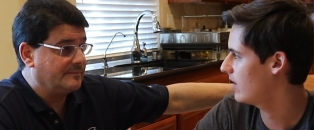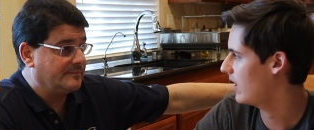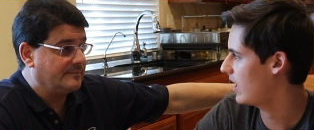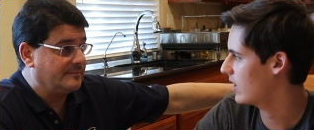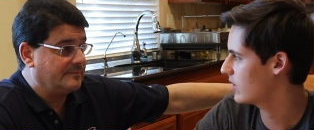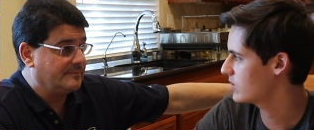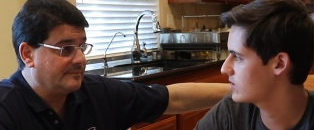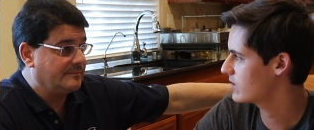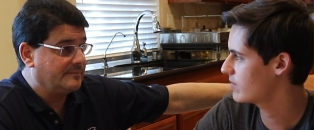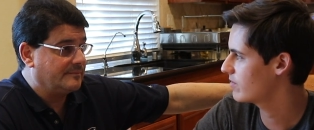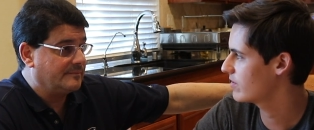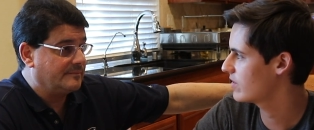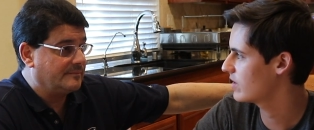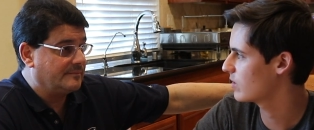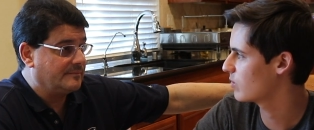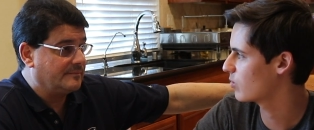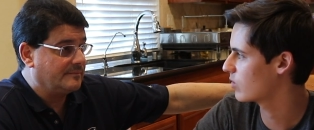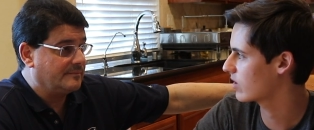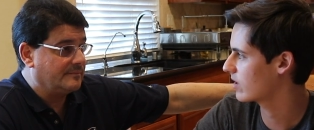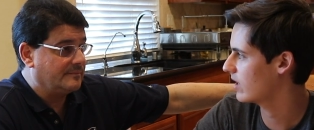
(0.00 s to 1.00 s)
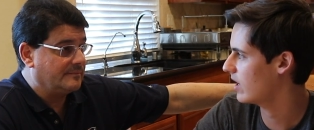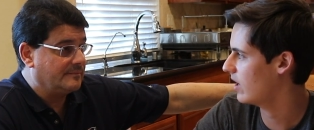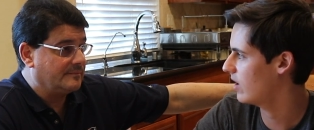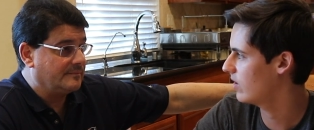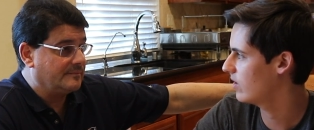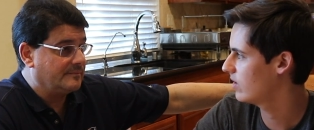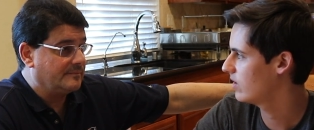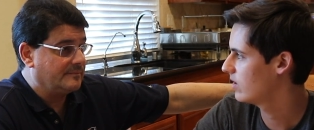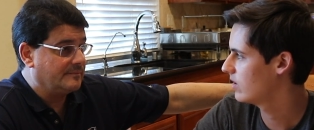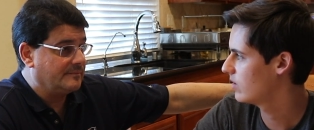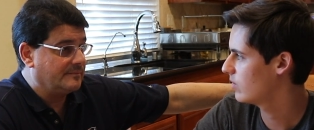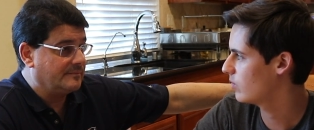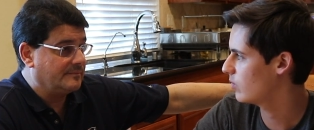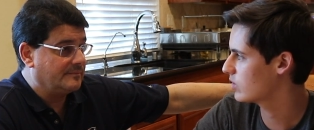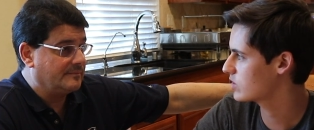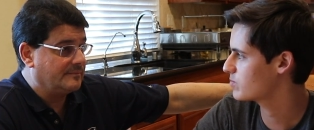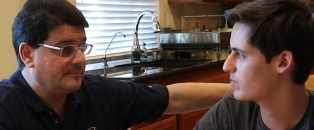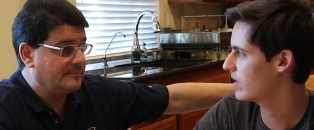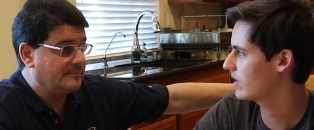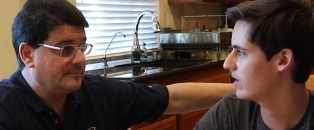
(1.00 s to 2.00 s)
Speaker 1: how does everything work out?
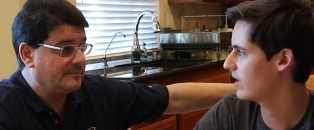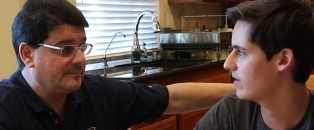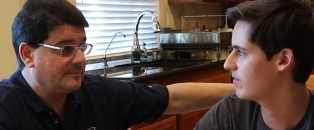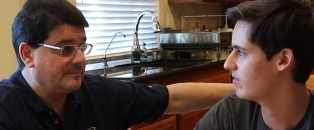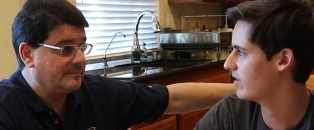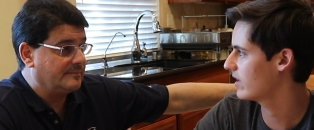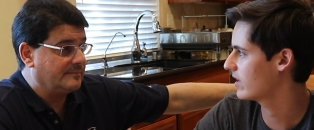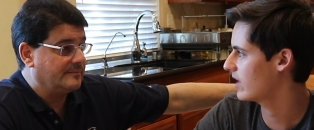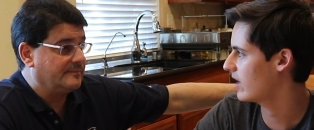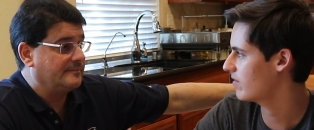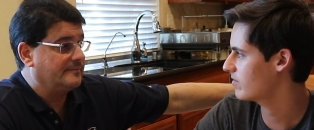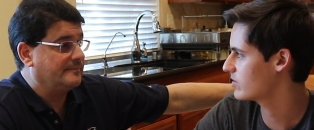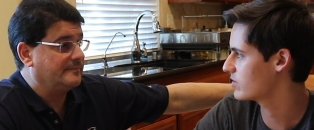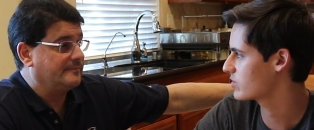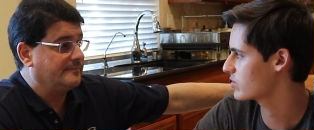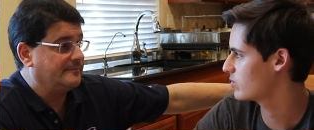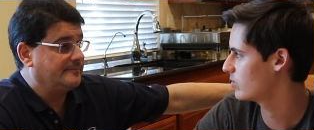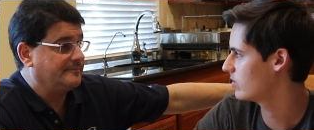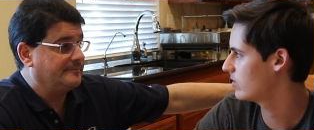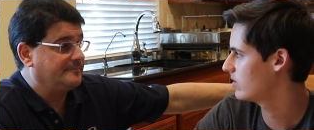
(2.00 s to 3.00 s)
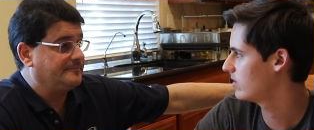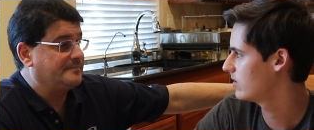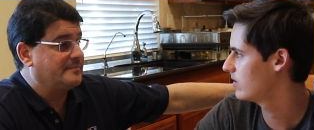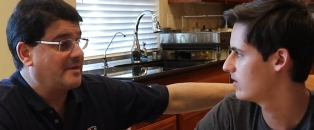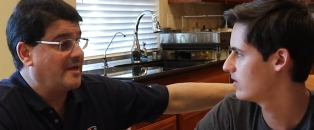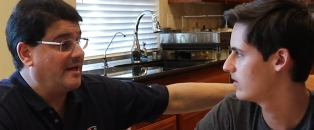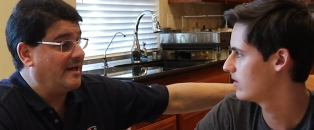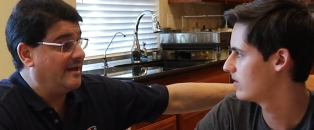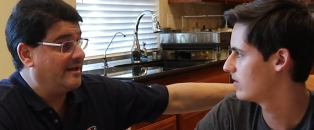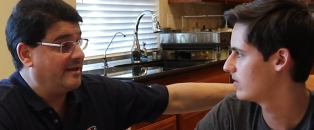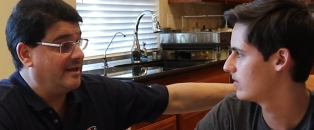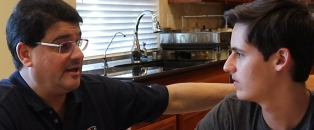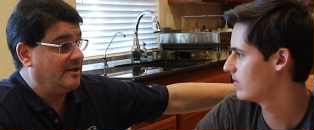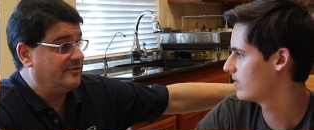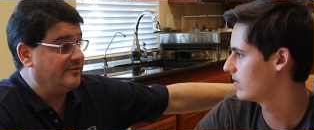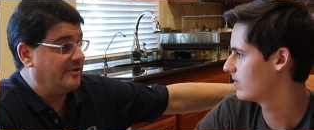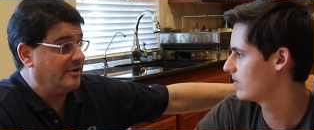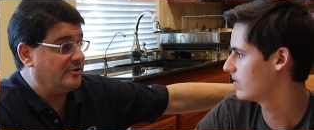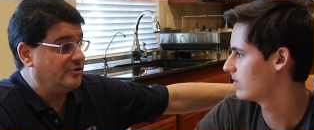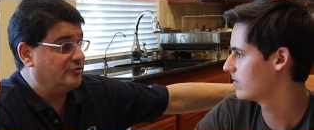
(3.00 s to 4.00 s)
What's my life like after school?
Speaker 2: I can't
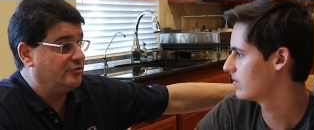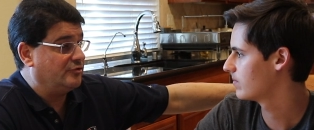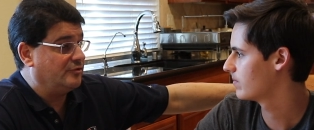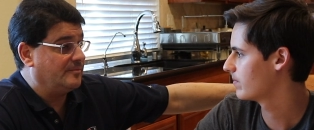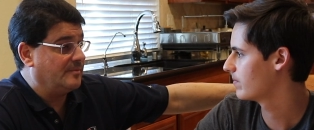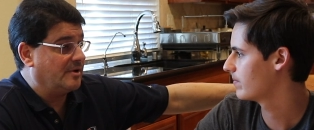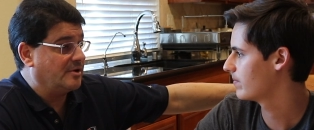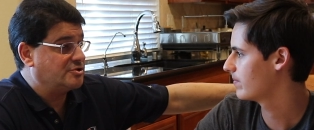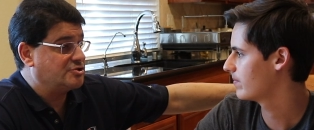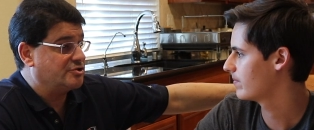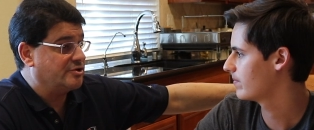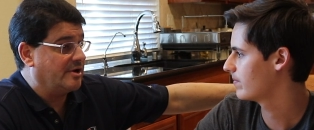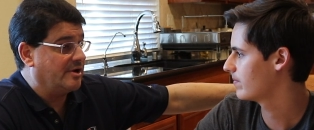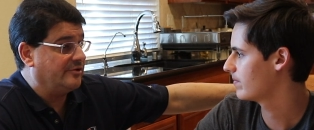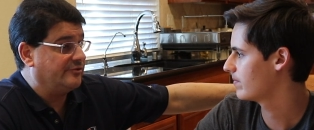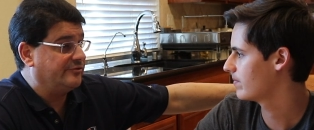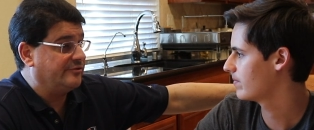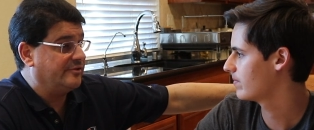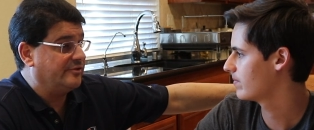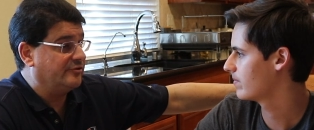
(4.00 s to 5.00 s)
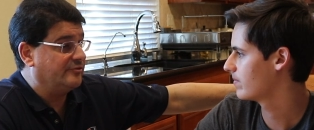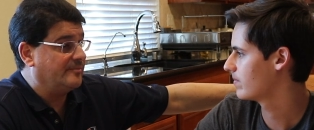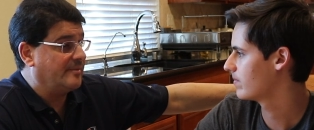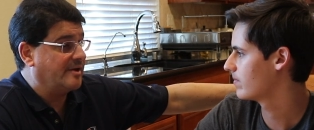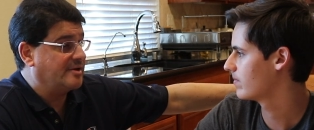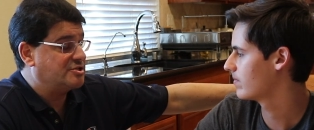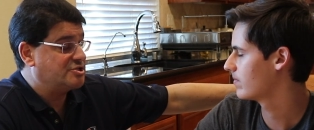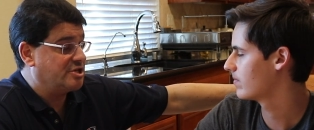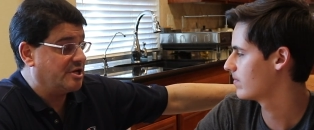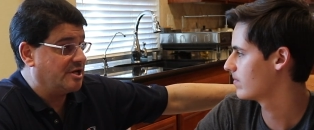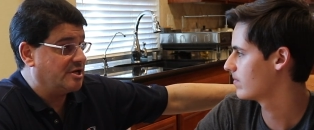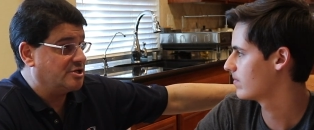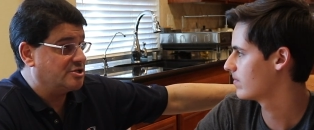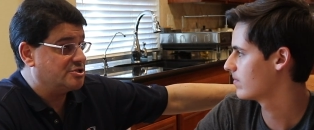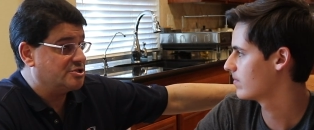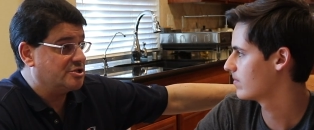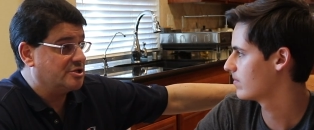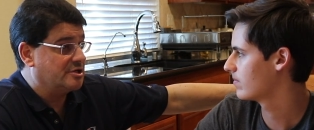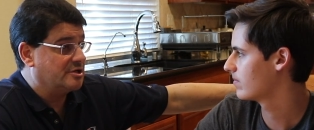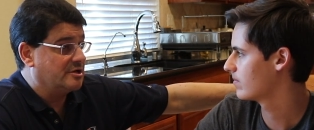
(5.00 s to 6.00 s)
tell you too much, or else things might
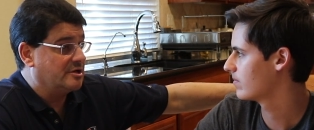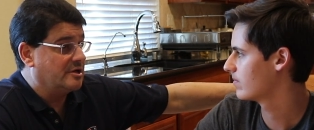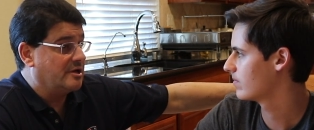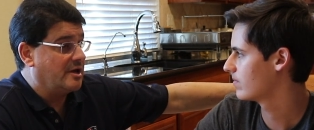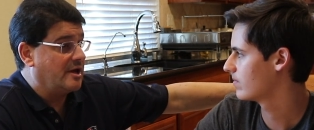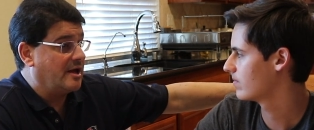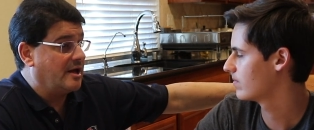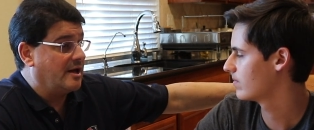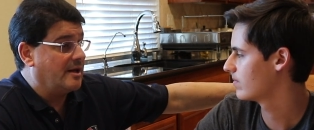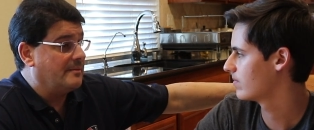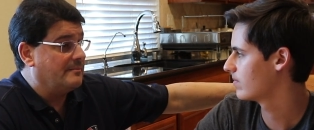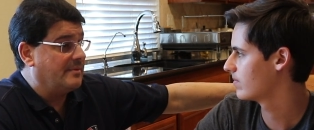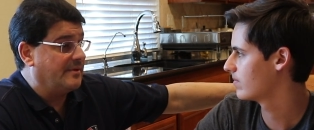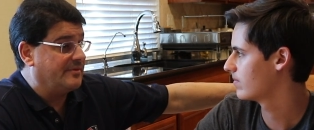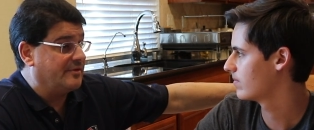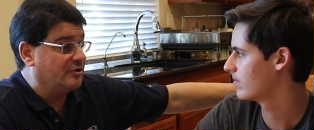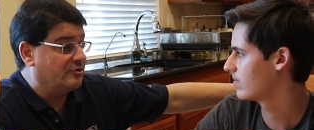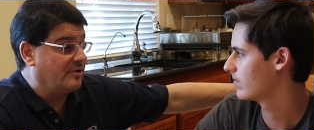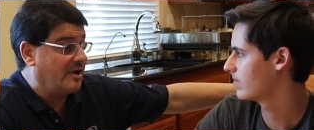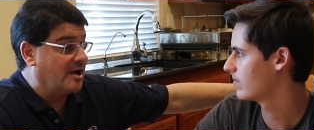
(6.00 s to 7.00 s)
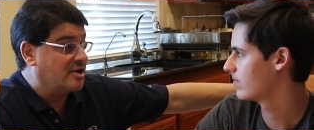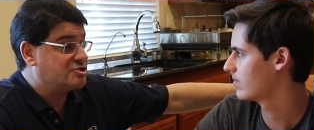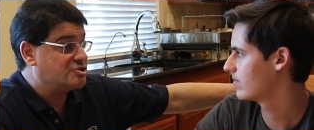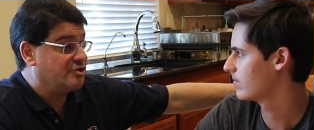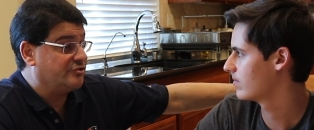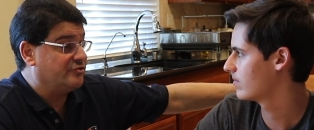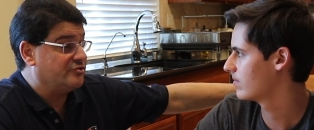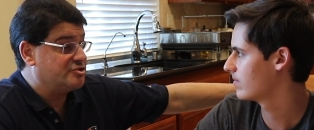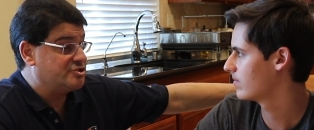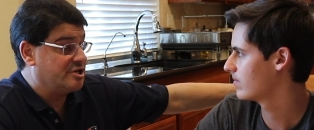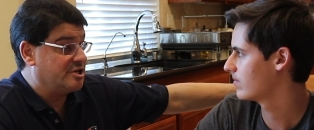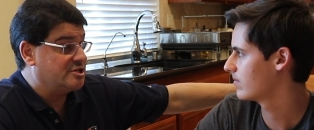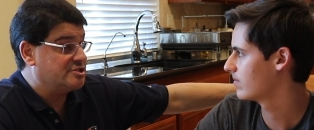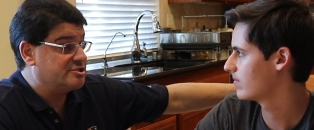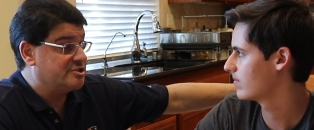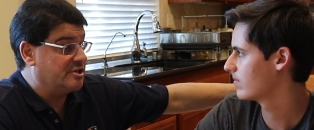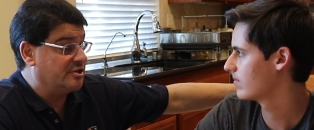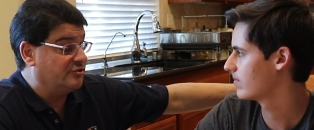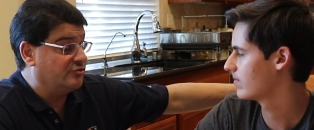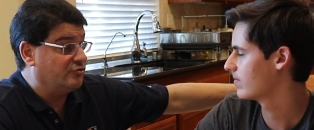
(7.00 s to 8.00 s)
change. But the crash doesn't change
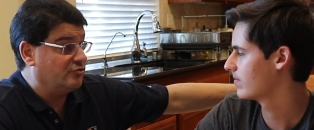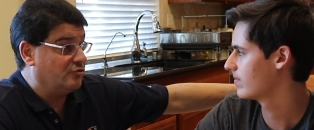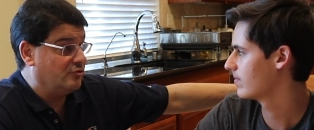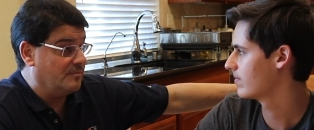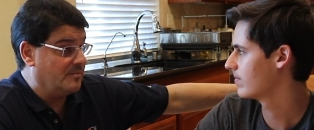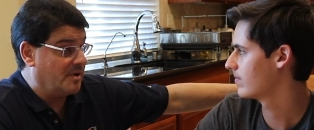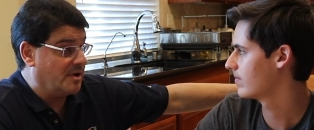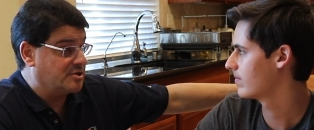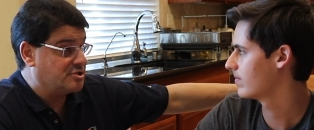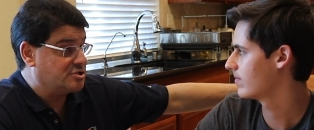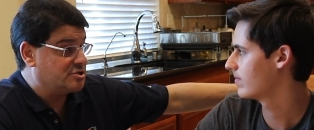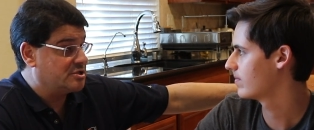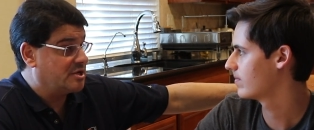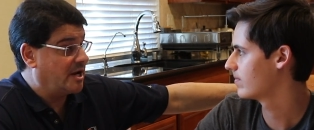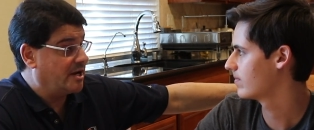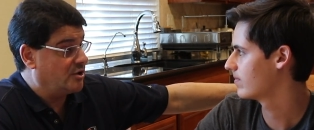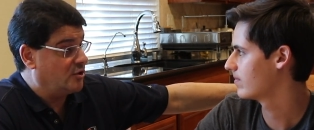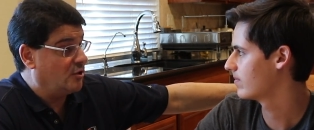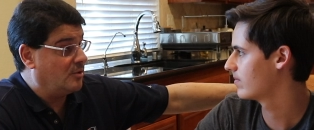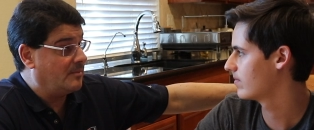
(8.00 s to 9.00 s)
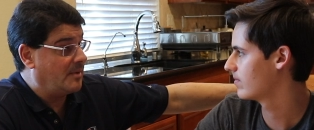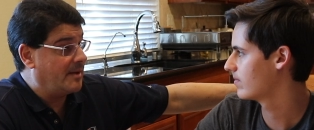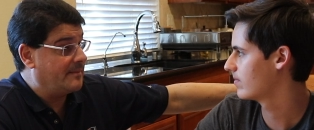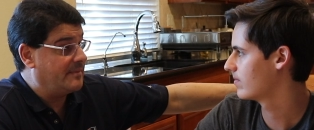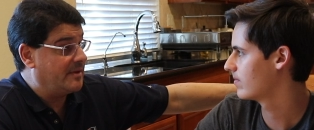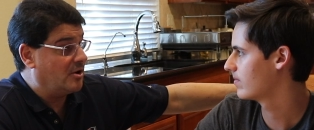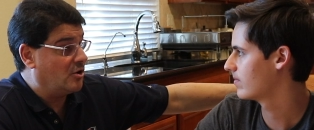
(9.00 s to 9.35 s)
things too much. I know it might be